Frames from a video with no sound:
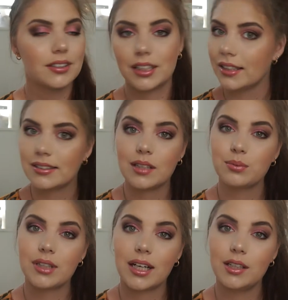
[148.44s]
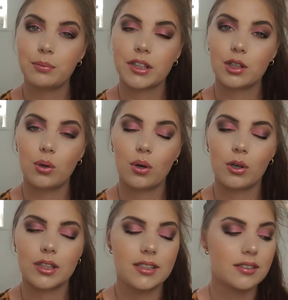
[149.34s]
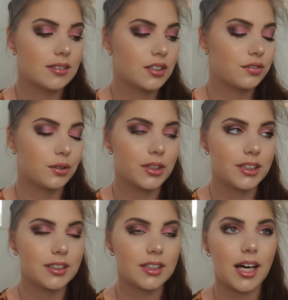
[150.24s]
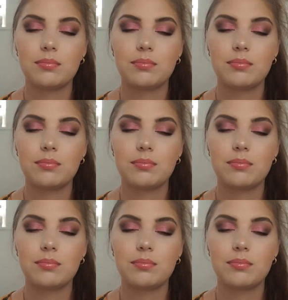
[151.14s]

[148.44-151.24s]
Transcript: the next item I hit my goal on is this foundation